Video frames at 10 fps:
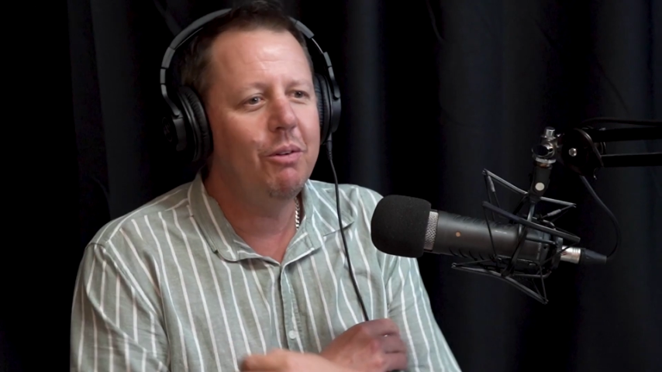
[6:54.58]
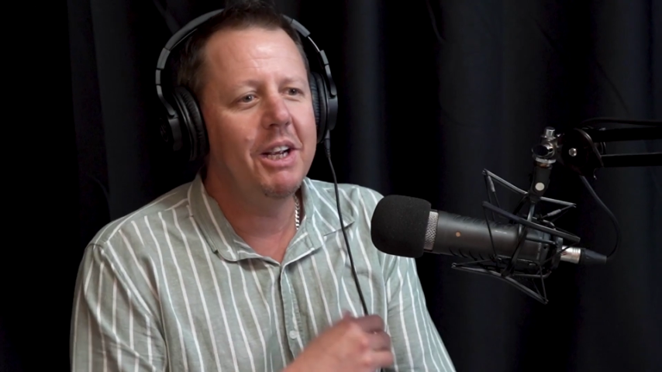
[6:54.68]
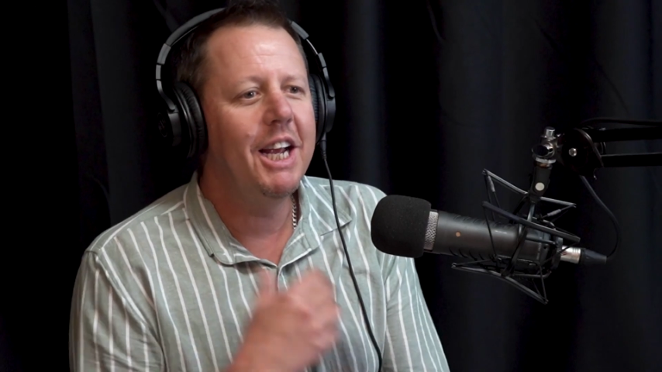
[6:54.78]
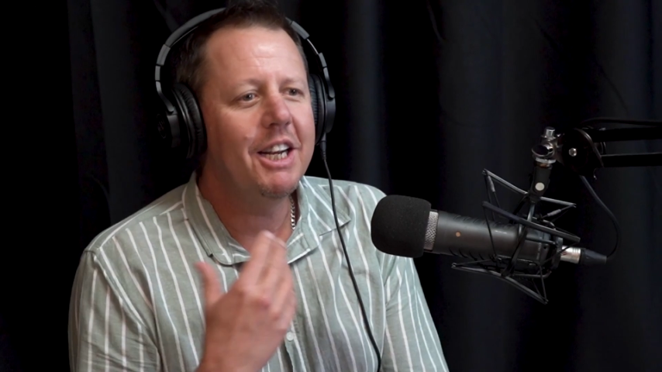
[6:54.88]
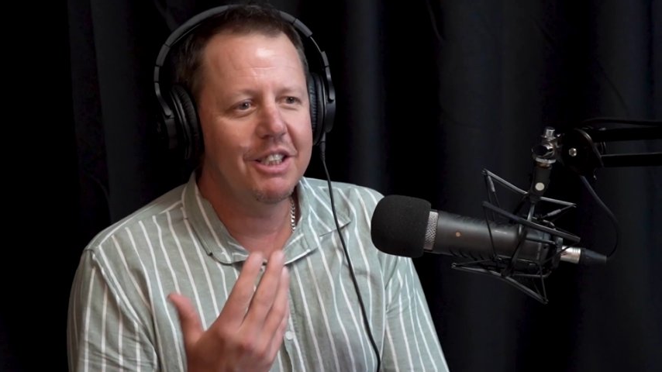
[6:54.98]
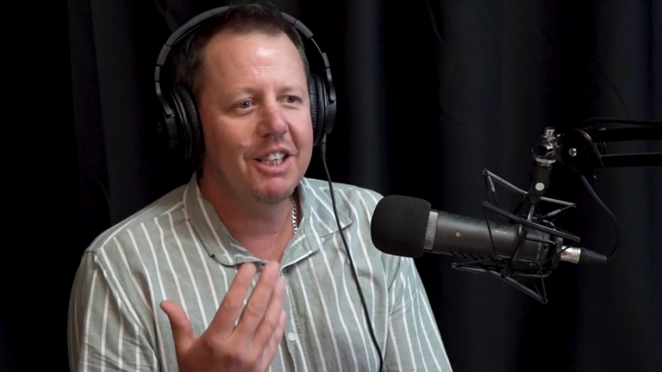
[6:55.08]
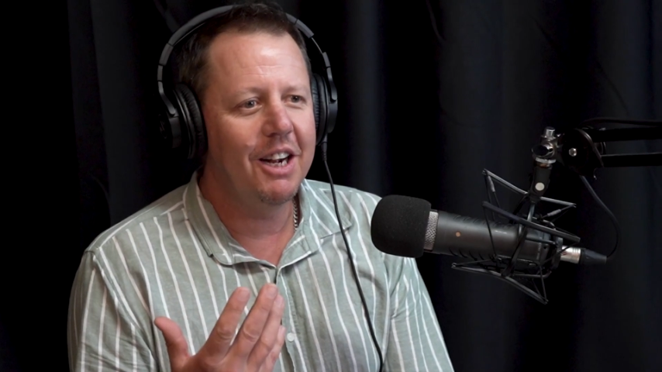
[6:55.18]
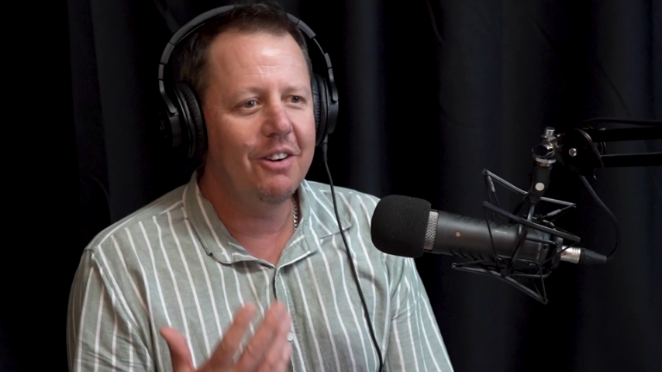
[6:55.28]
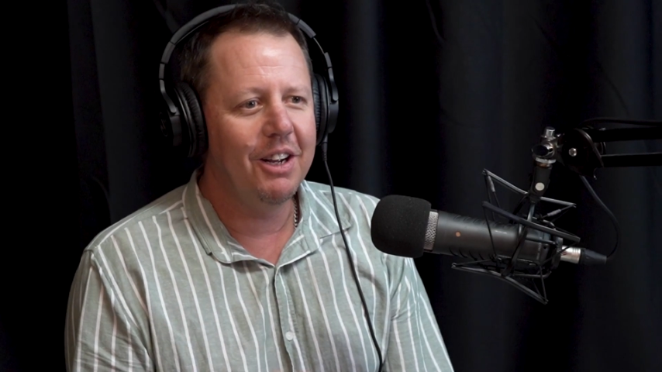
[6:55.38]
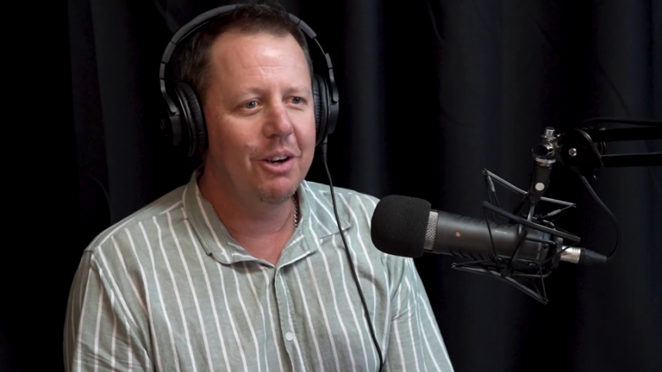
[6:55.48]
we get a
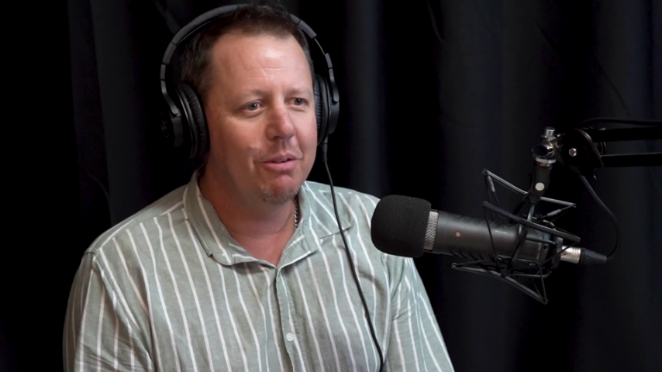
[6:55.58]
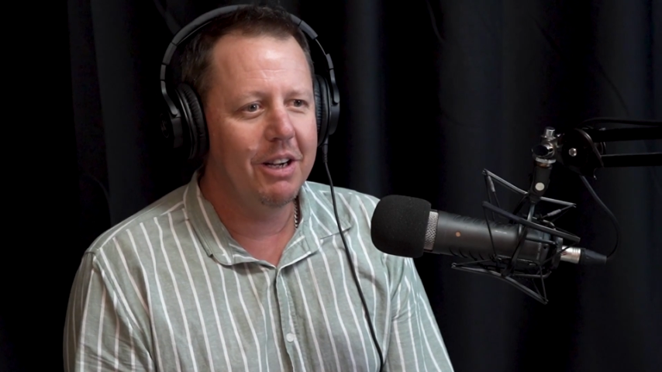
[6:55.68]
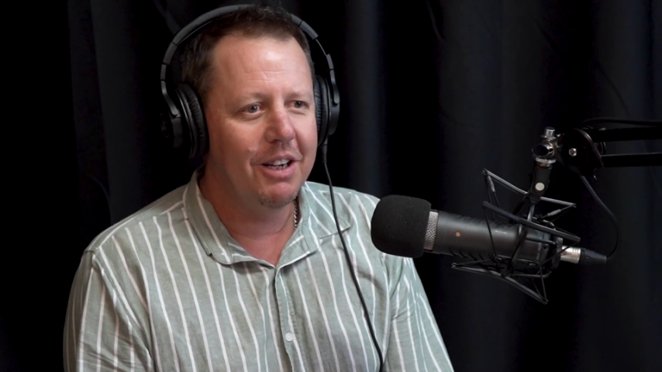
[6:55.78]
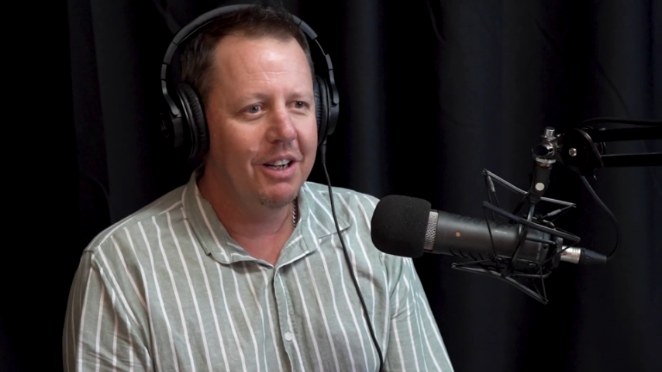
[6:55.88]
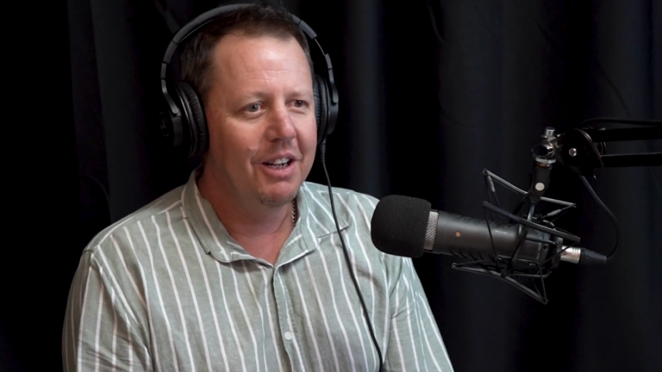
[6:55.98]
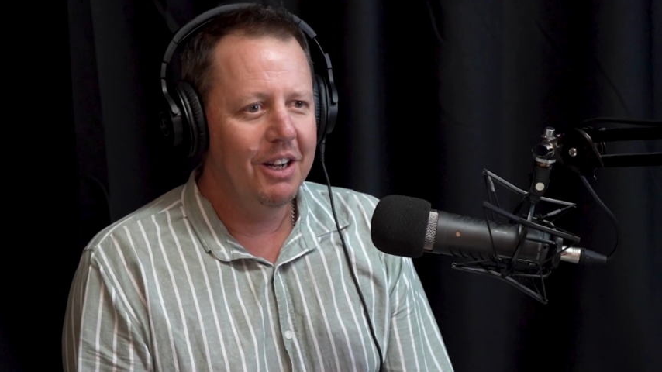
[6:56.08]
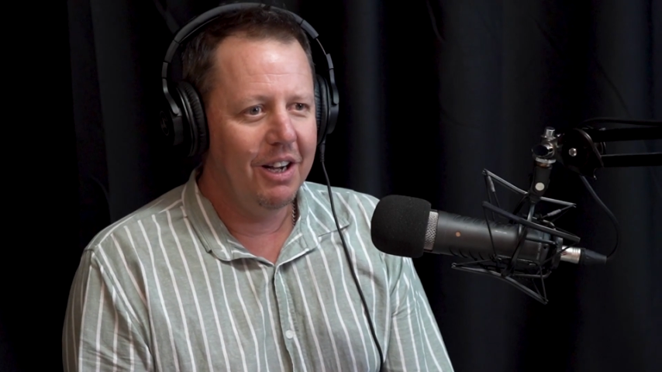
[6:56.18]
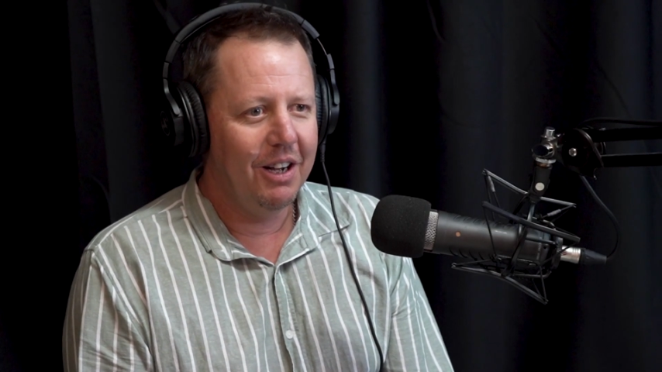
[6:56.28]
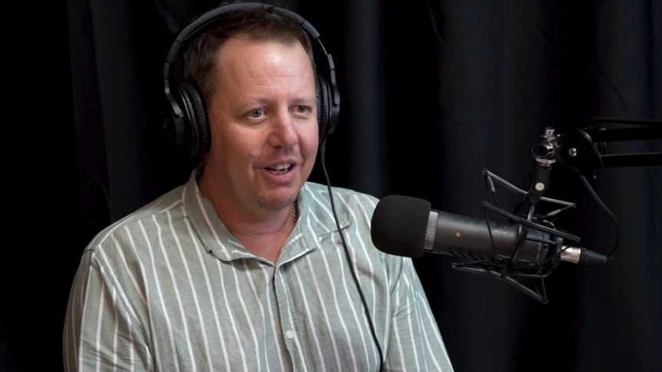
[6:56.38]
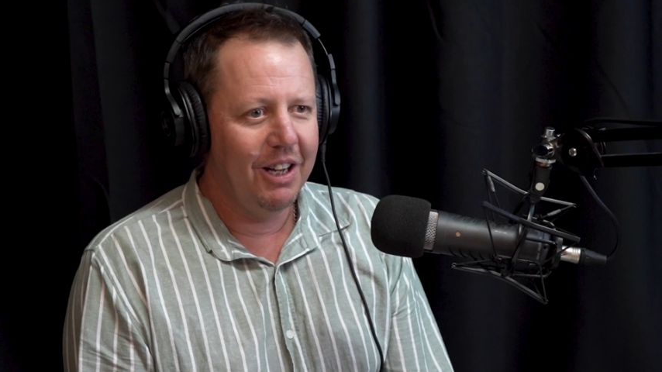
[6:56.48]
scenario where
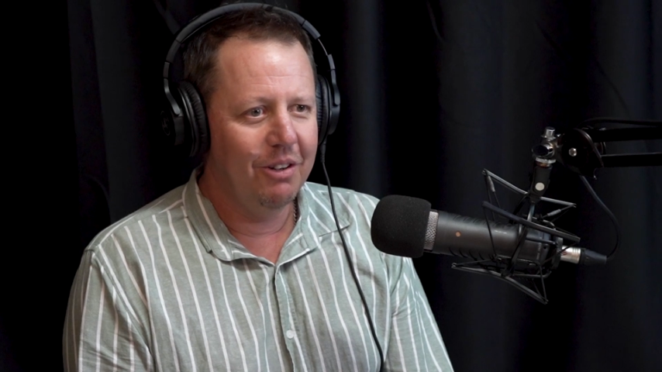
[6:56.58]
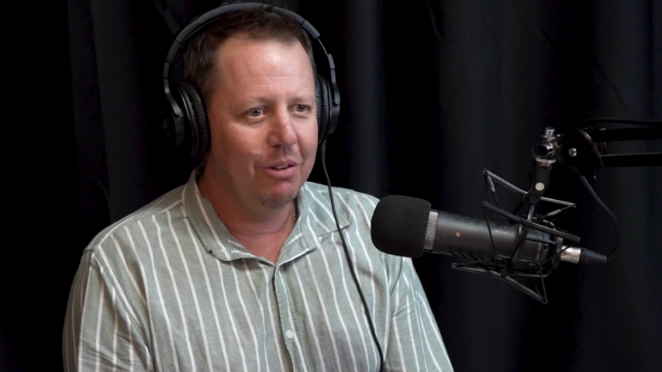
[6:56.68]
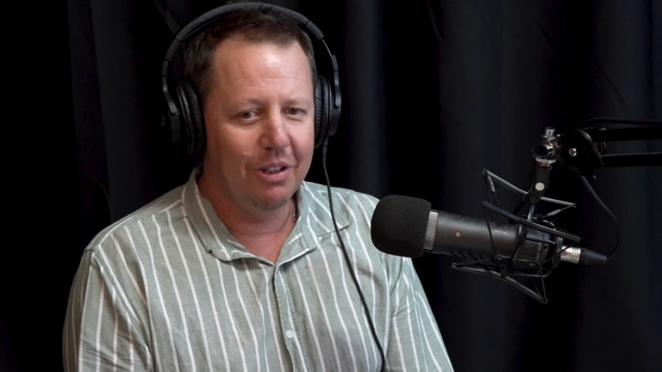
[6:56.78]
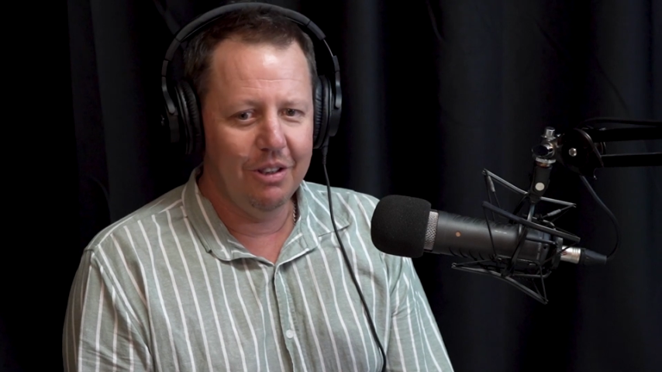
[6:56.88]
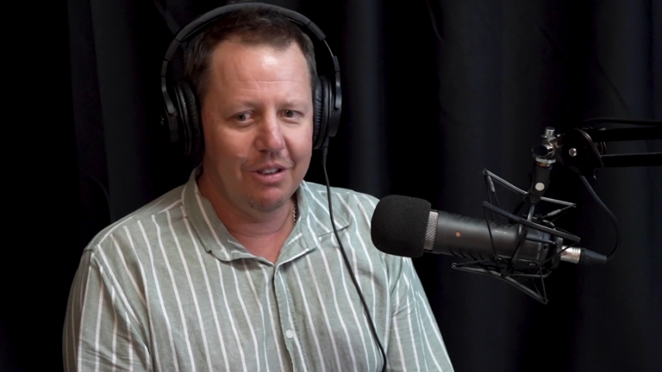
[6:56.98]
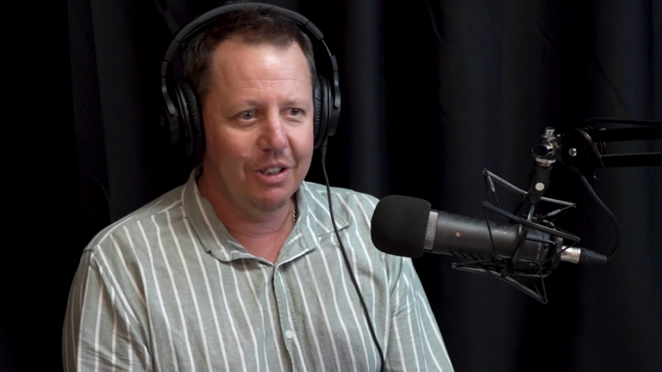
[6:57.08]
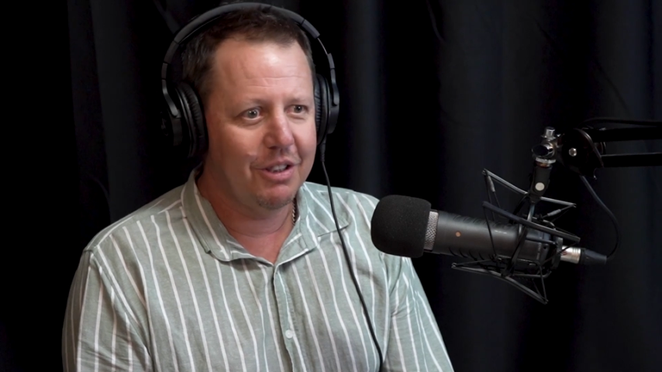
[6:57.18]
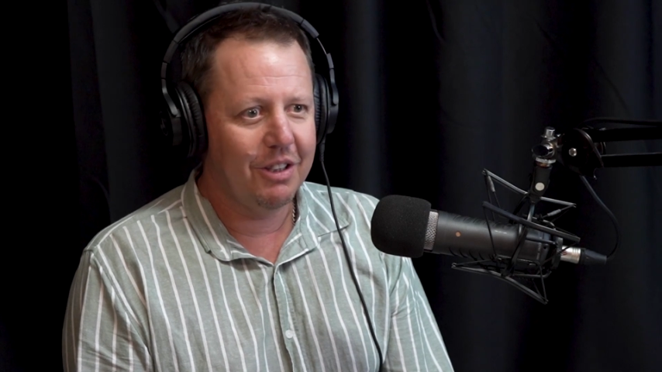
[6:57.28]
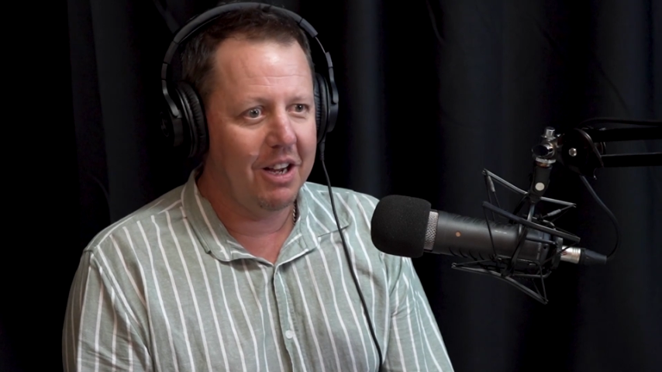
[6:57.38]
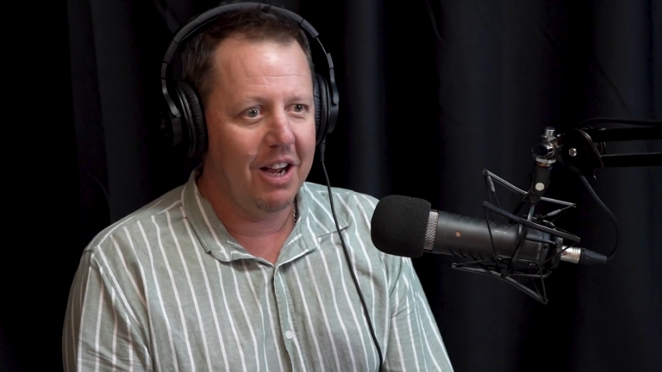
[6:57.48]
a landlord
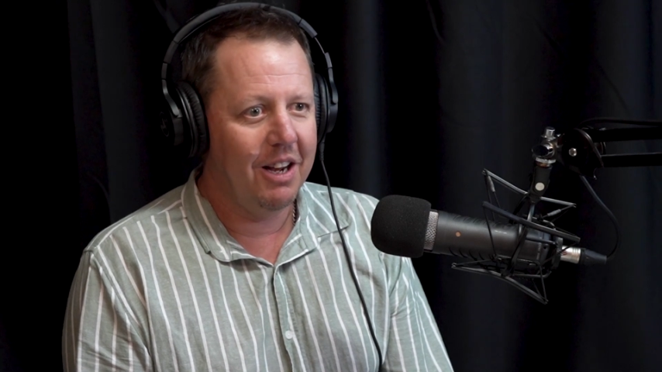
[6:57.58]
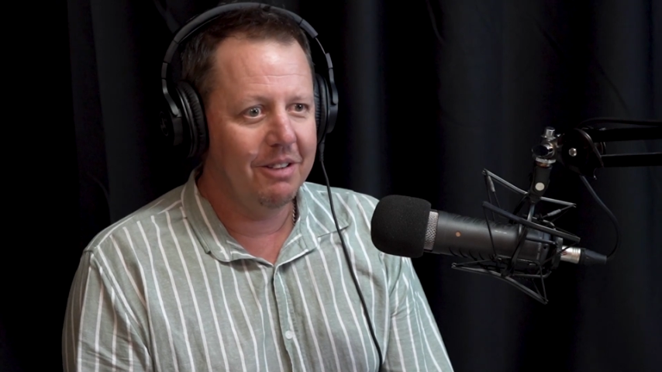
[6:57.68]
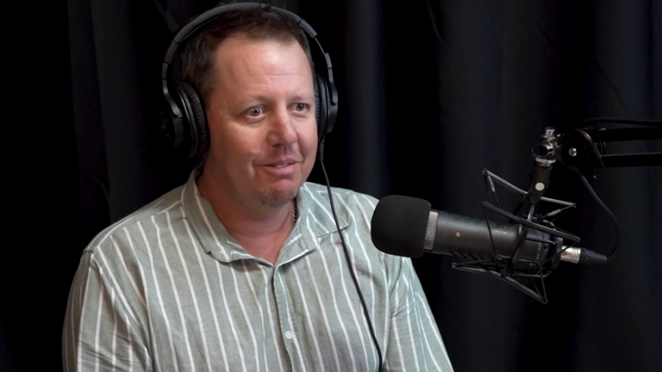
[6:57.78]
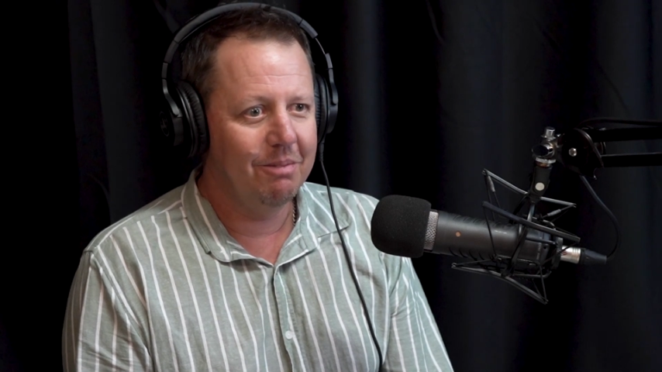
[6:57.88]
just can't